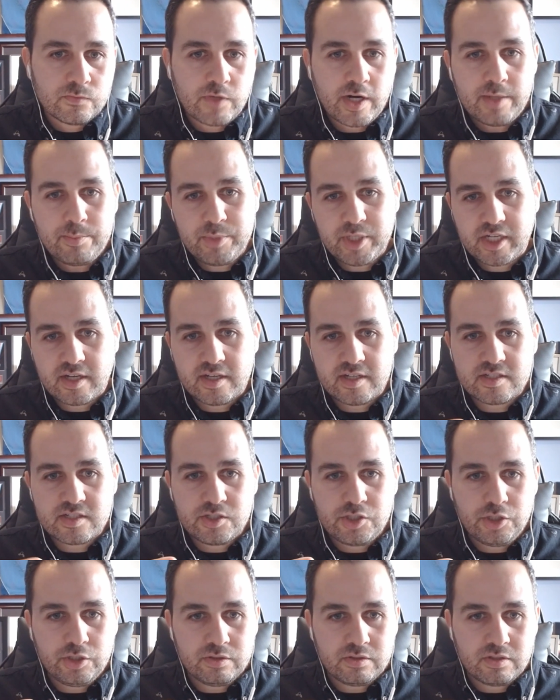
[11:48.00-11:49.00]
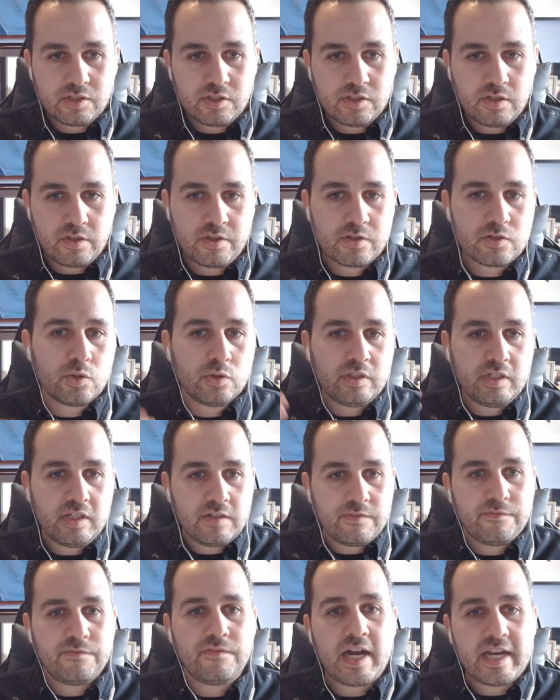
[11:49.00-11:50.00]
Right? Because you, you know, there's only
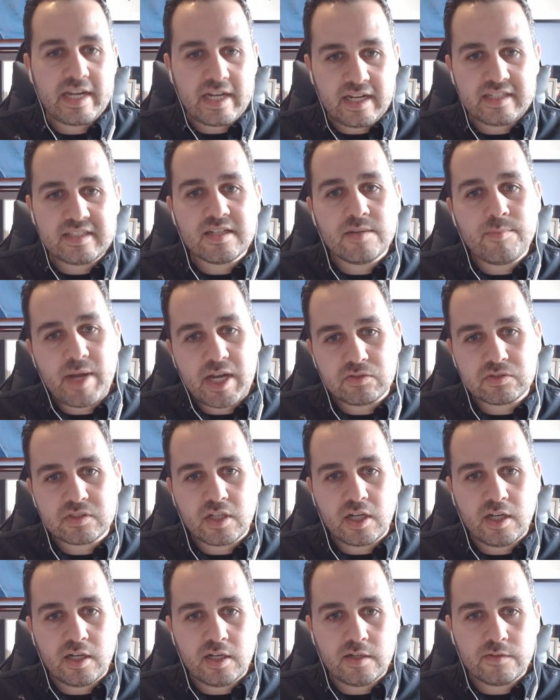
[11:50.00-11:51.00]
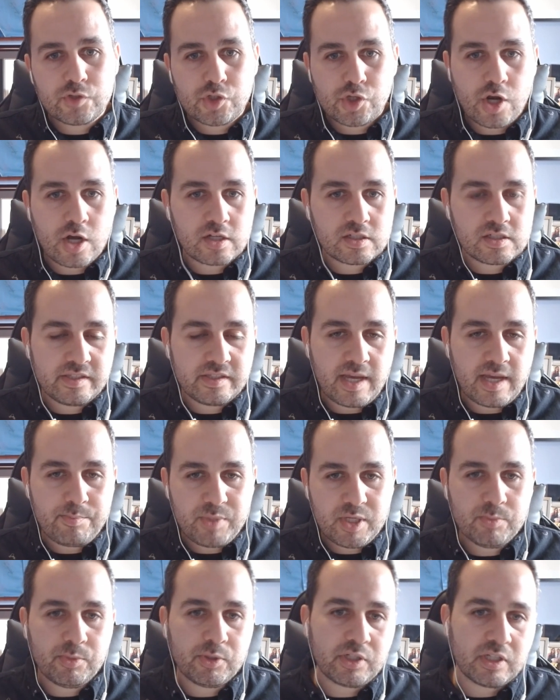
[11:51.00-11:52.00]
a finite amount of chocolate
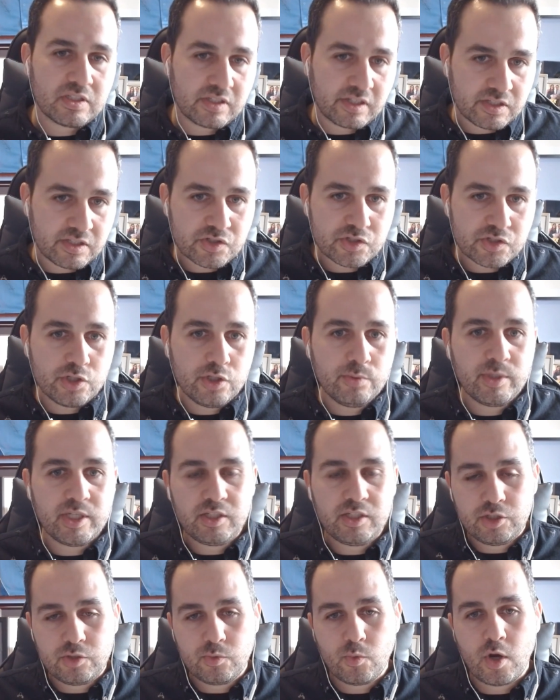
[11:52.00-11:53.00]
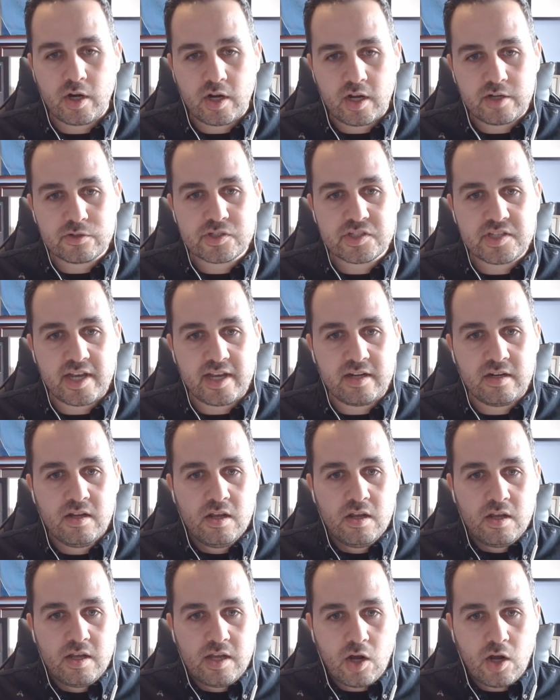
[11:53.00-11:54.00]
that people can consume, and you want to understand
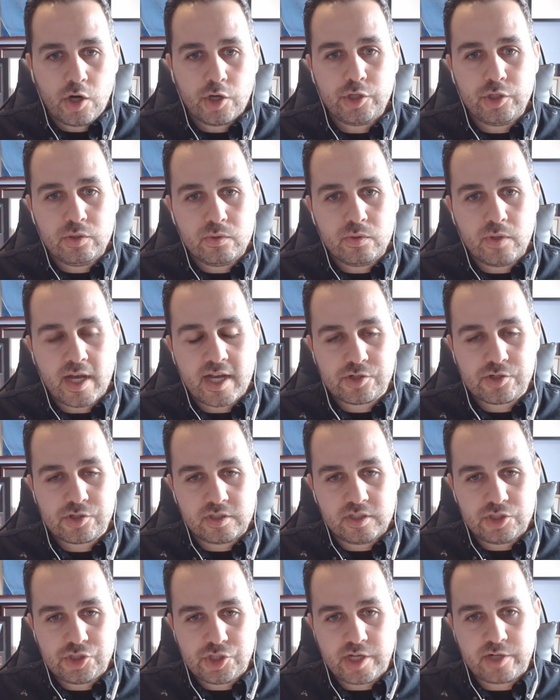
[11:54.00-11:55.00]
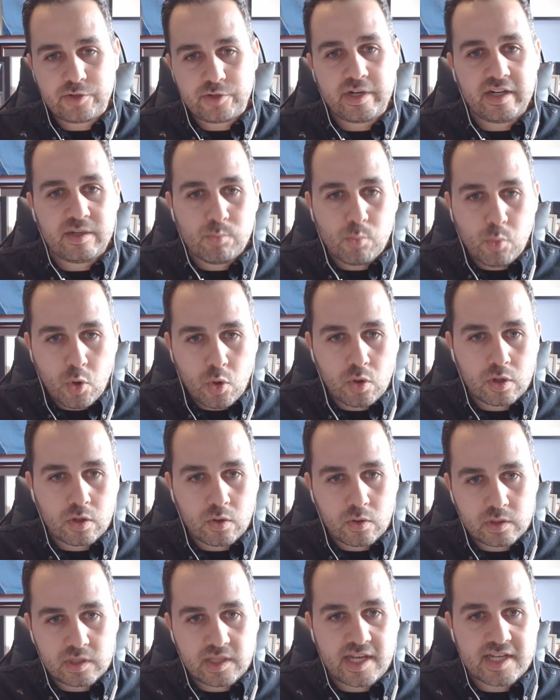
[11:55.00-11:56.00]
are you actually generating
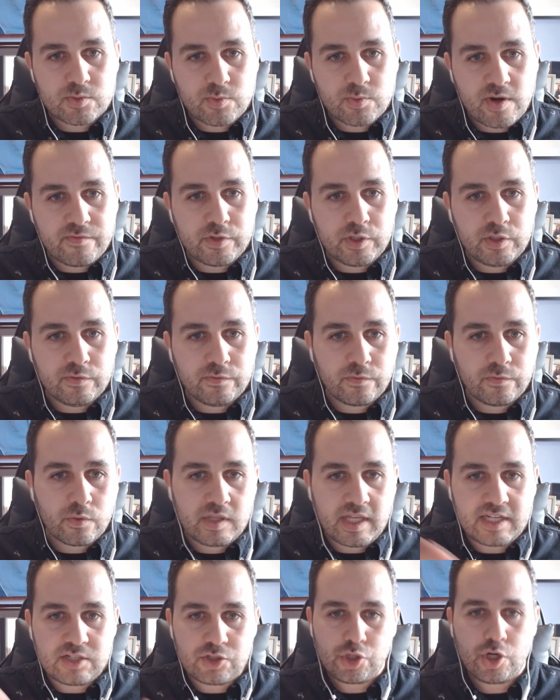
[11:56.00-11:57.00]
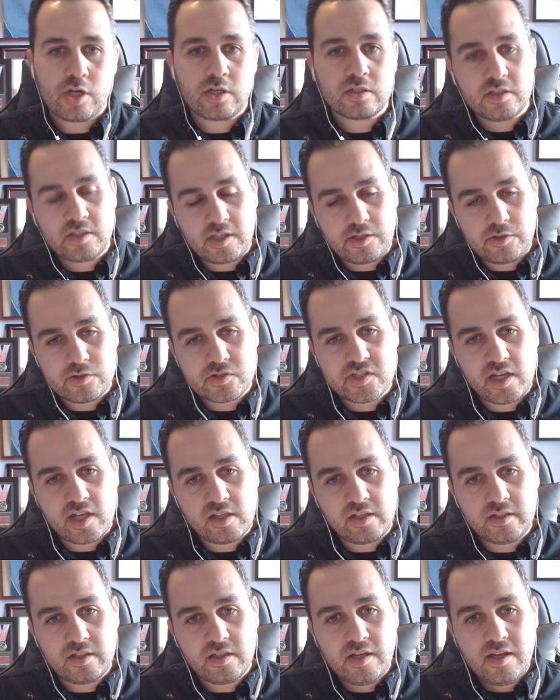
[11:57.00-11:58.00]
more or less revenue for that chocolate that you're
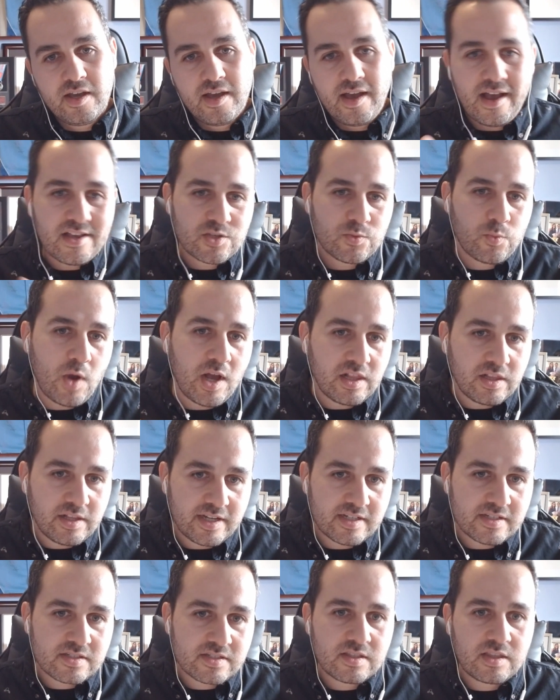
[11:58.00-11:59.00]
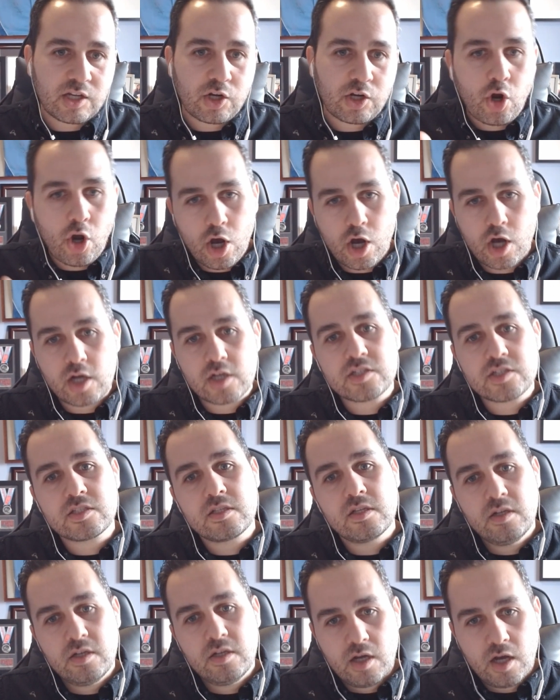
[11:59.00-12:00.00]
selling, as well as the cost